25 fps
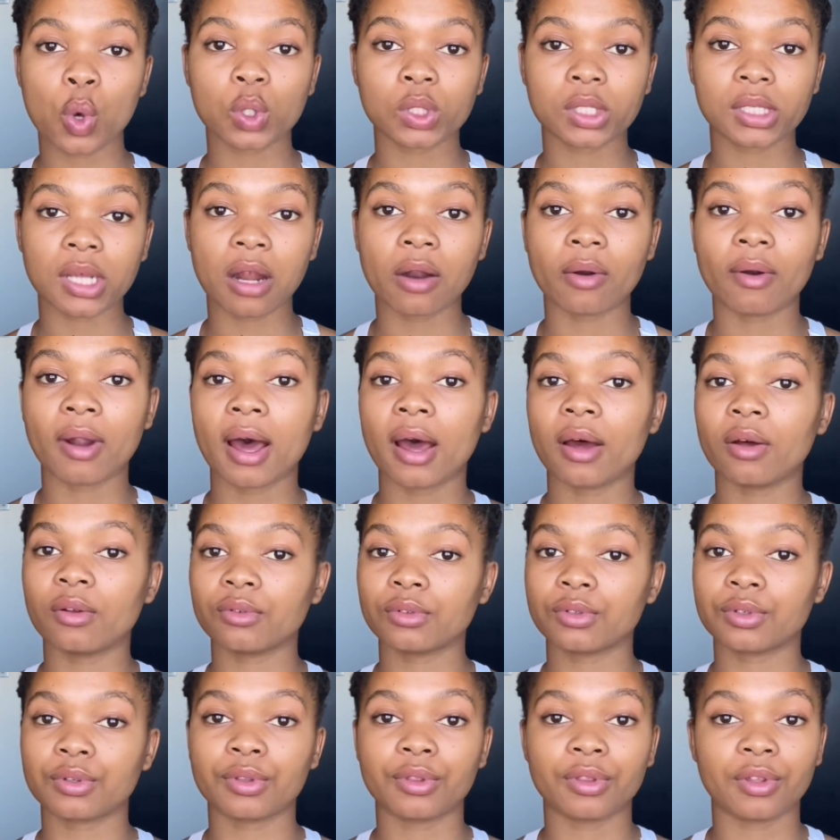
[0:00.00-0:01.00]

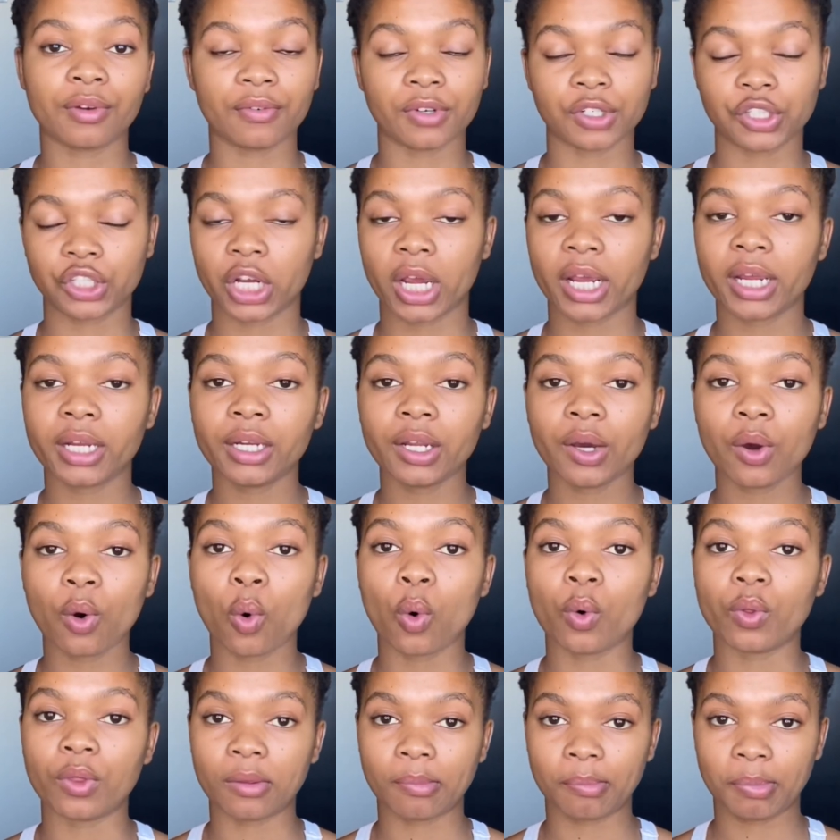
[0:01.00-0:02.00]
around the vagina or
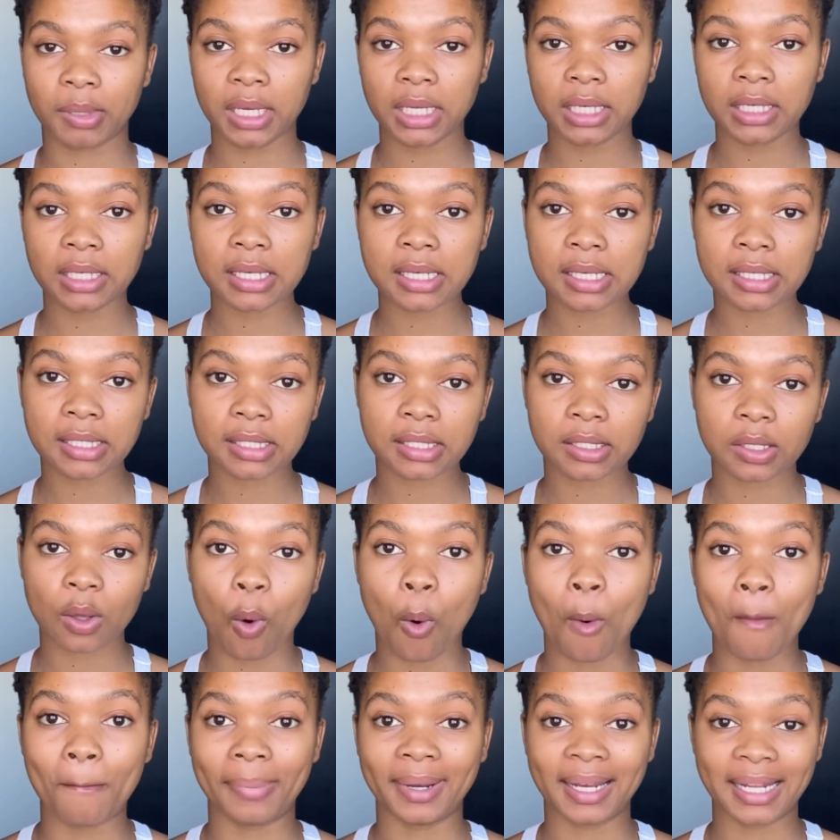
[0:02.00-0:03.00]
the penis, or
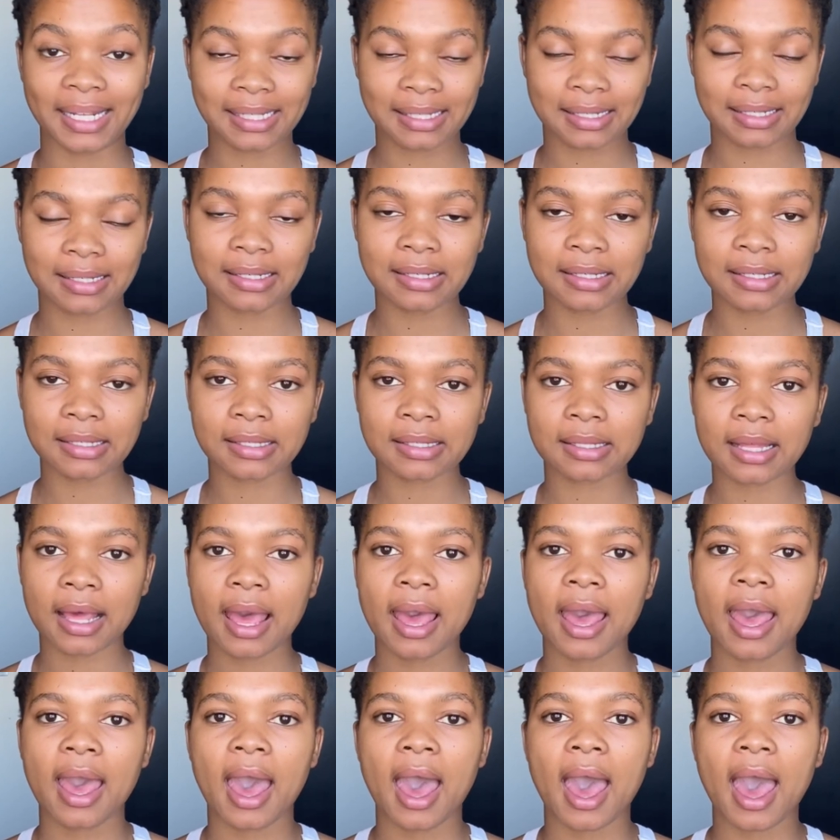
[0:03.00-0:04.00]
blisters,
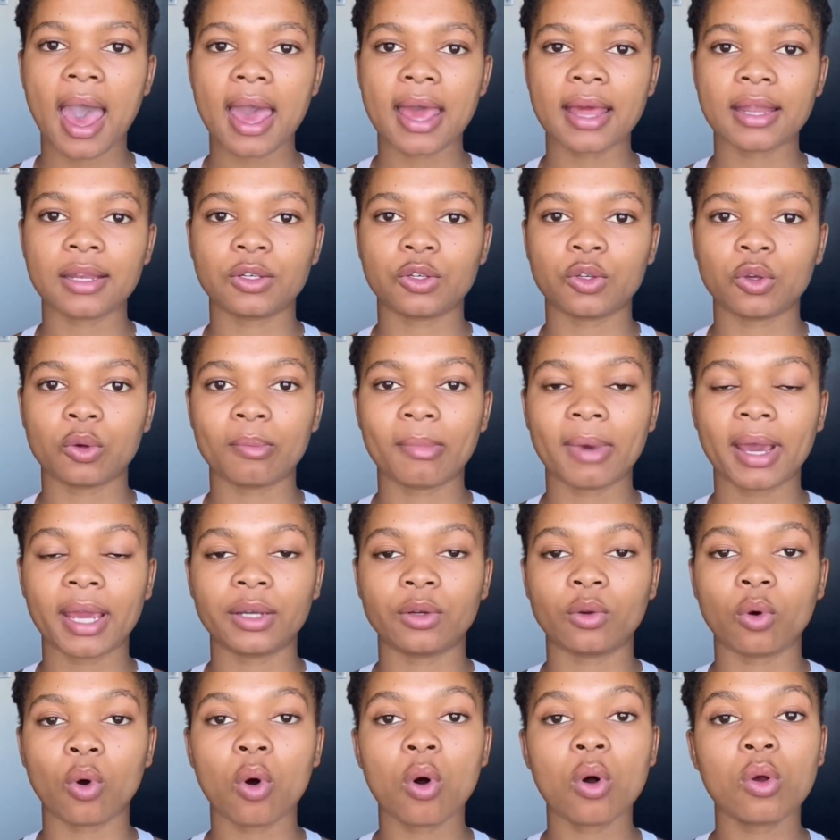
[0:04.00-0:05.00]
and you might
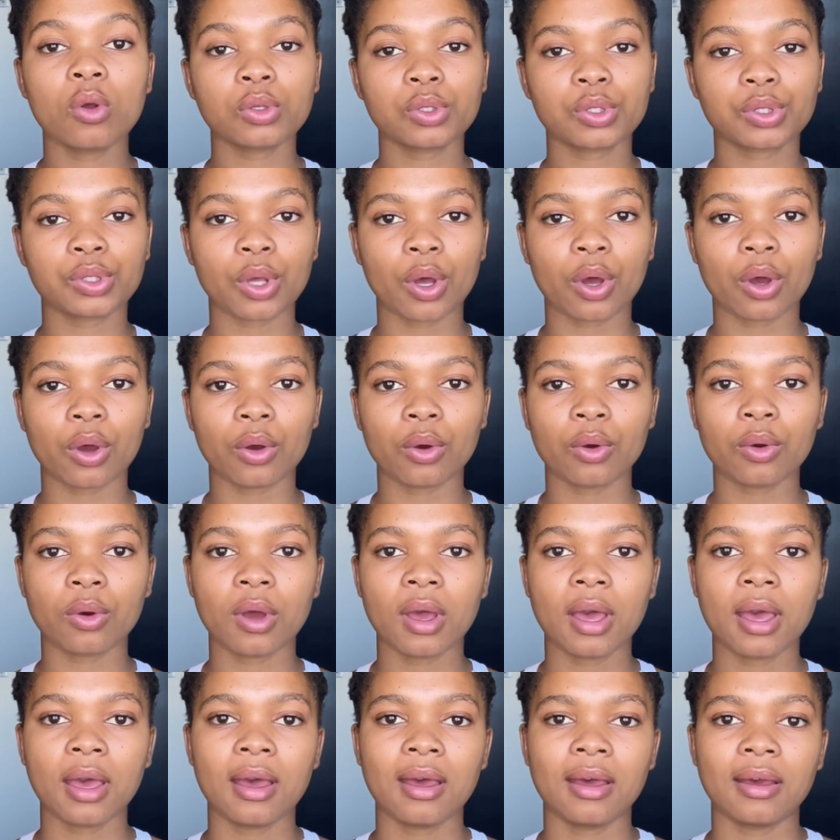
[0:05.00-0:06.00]
also
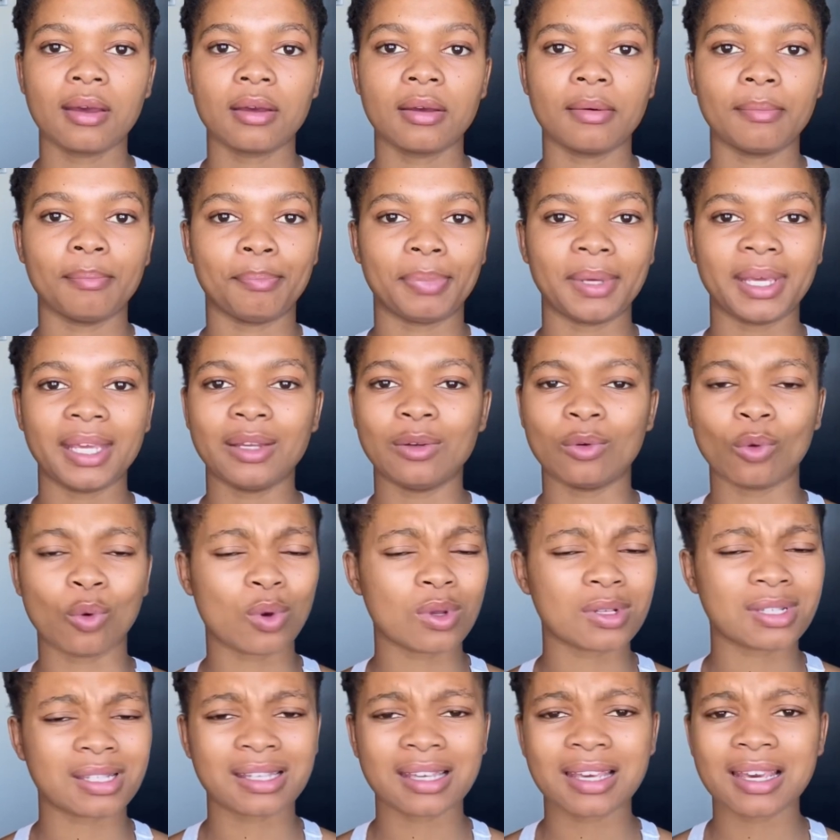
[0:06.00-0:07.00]
be
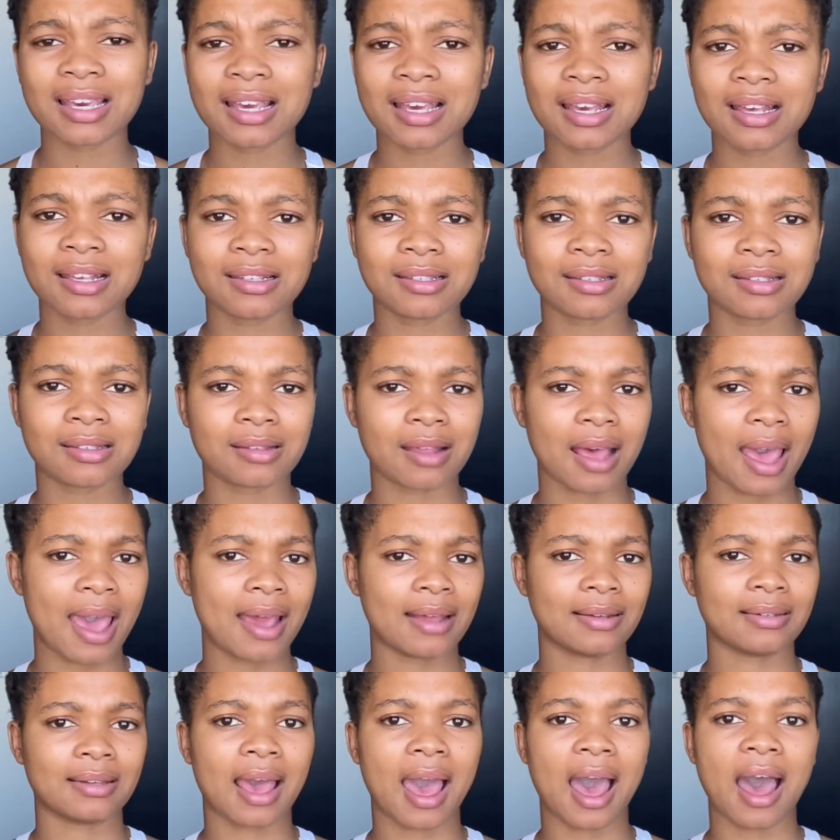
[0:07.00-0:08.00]
nauseous
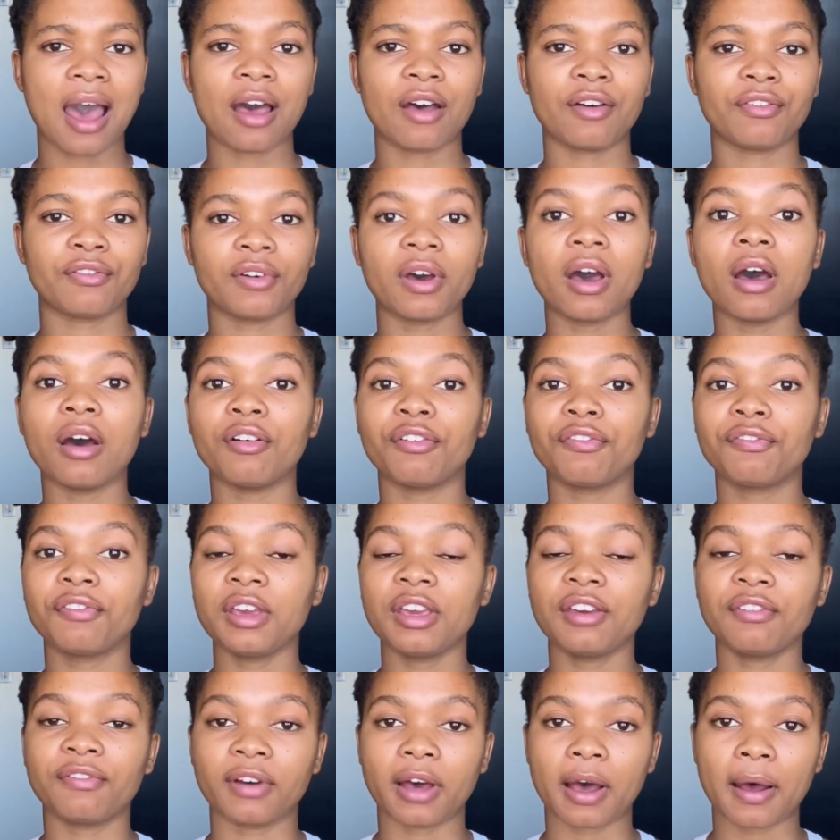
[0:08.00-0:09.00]
and have a
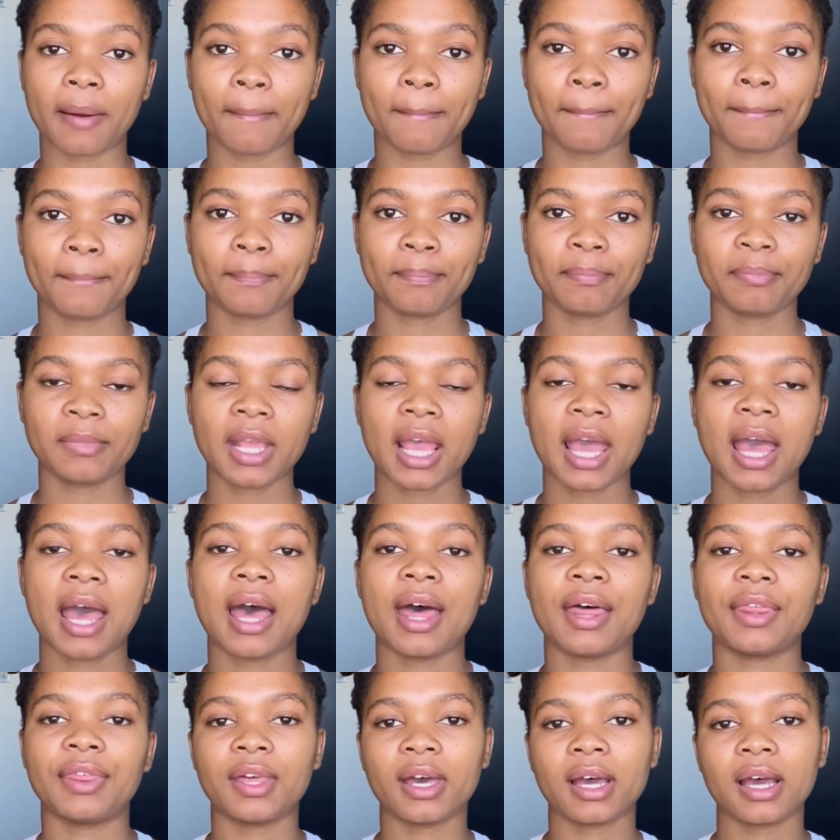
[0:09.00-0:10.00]
fever.
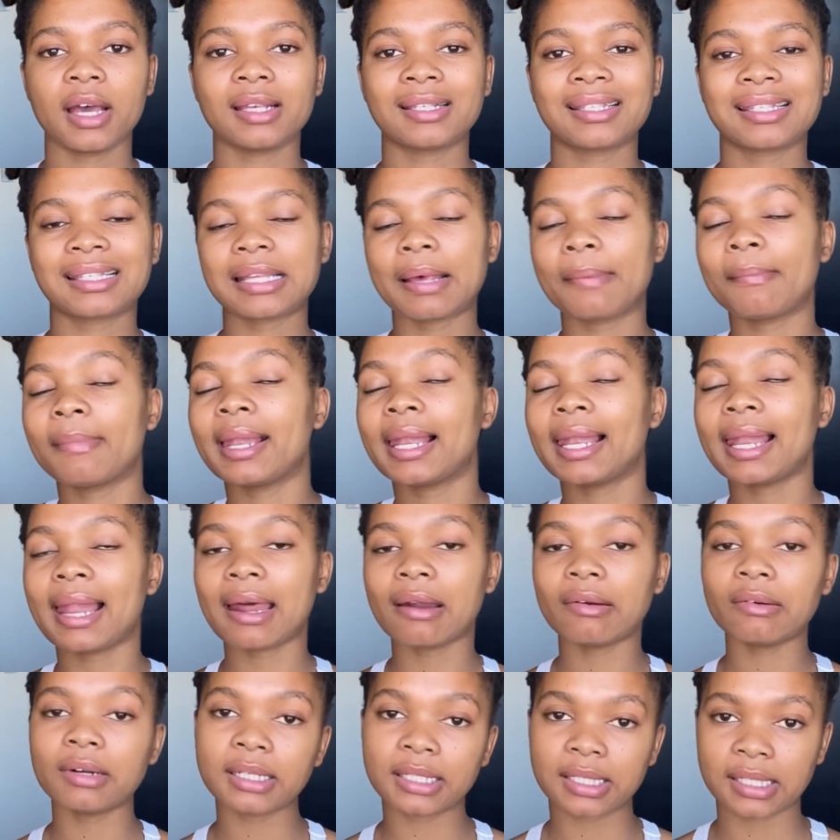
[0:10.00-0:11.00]
The
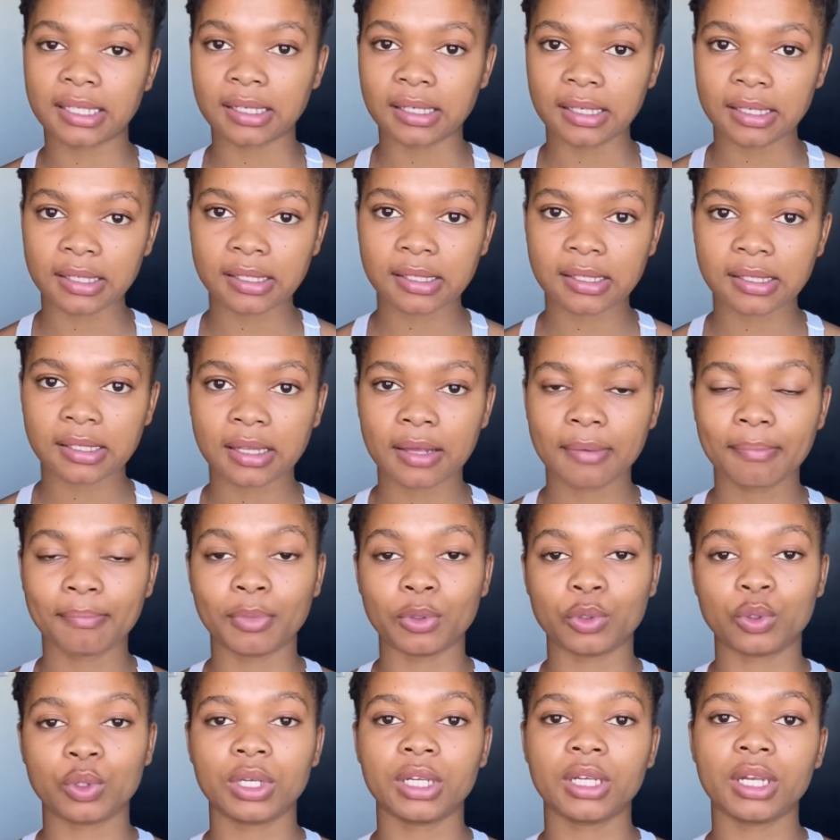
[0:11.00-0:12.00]
similarities
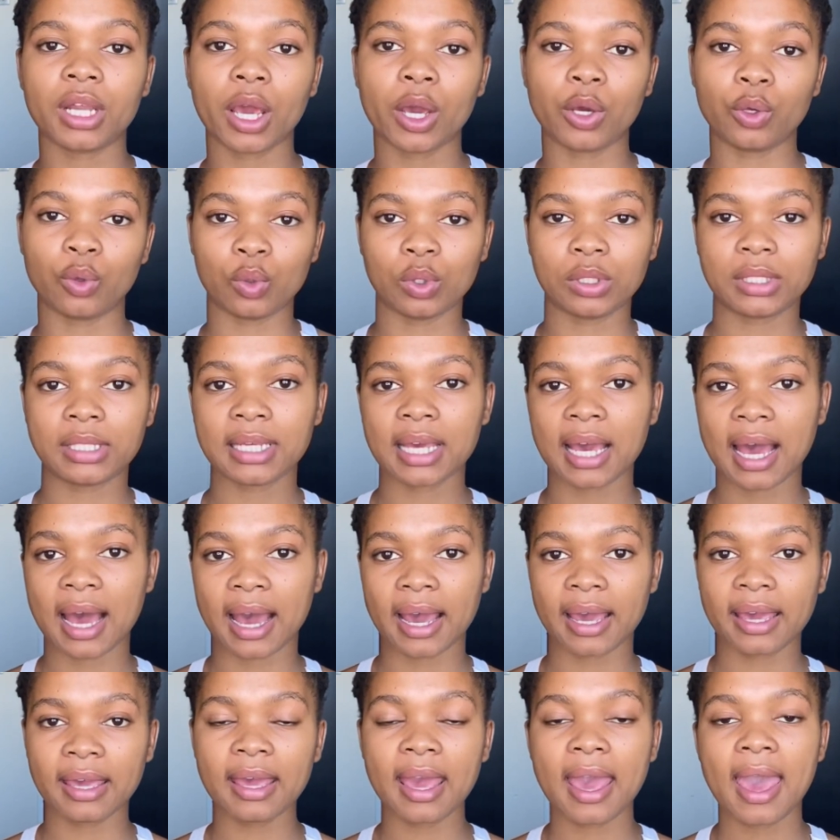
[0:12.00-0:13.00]
between a
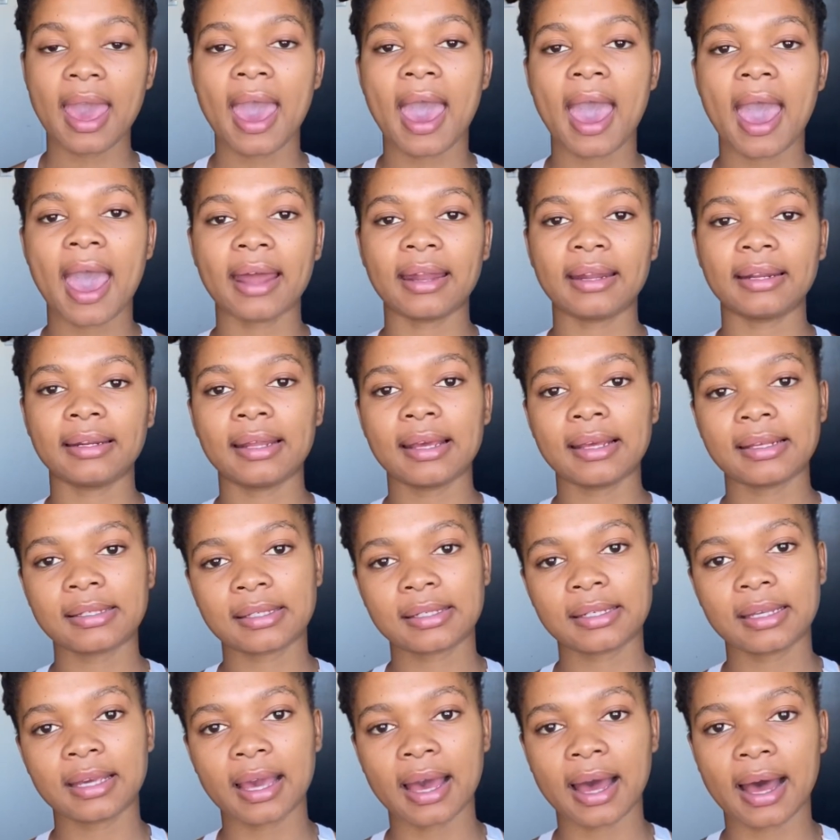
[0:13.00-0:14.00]
UTI and an
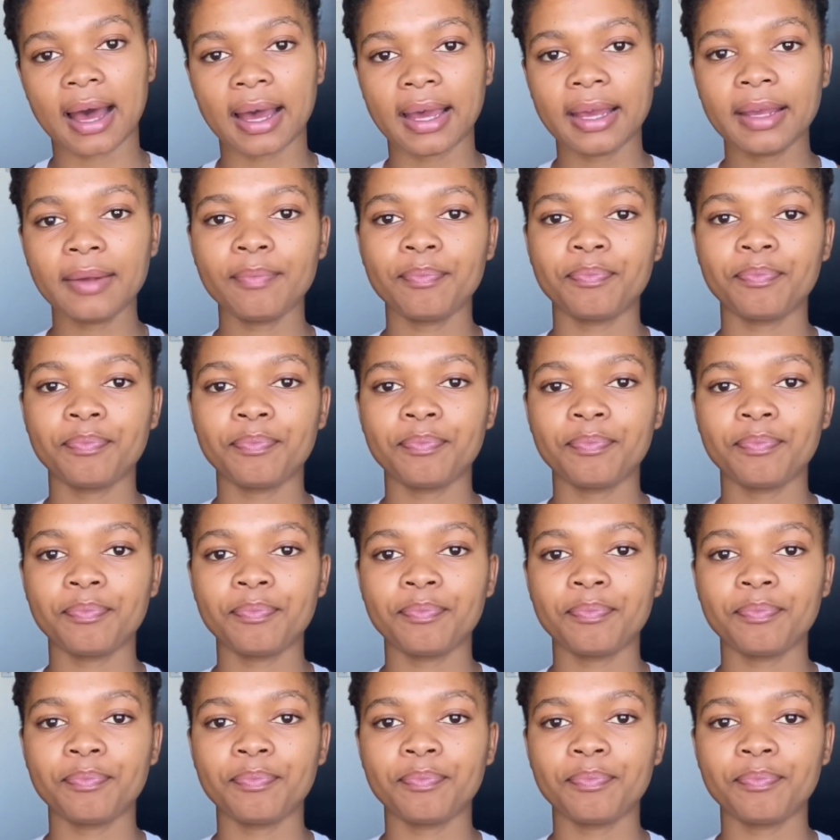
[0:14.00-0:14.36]
STI